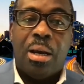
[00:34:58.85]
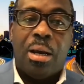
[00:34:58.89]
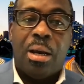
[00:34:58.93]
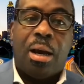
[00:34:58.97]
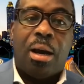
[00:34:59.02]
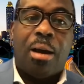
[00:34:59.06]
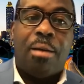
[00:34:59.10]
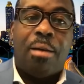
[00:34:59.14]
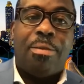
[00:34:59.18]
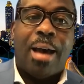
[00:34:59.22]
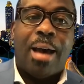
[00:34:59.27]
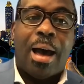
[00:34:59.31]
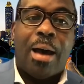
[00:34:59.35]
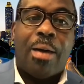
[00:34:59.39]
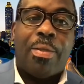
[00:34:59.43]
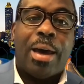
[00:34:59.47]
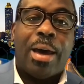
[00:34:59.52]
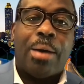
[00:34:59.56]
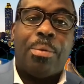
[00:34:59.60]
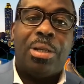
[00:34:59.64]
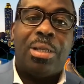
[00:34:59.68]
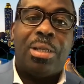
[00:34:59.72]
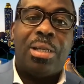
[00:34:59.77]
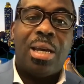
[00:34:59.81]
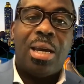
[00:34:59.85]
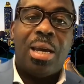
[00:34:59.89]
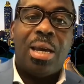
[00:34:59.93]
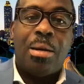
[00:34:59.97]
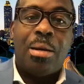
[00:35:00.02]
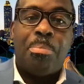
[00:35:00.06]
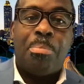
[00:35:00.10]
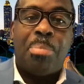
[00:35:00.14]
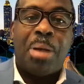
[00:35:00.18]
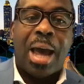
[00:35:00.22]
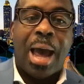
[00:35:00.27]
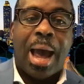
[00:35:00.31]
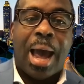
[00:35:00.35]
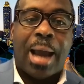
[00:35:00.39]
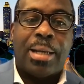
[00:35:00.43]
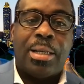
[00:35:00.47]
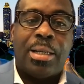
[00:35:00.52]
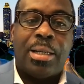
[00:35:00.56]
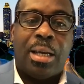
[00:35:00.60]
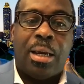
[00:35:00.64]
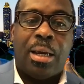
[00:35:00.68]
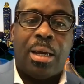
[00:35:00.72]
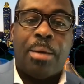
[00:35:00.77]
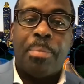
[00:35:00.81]
of how that was
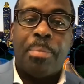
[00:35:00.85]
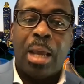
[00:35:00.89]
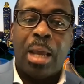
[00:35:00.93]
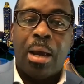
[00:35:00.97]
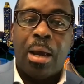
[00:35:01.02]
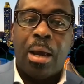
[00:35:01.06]
impacting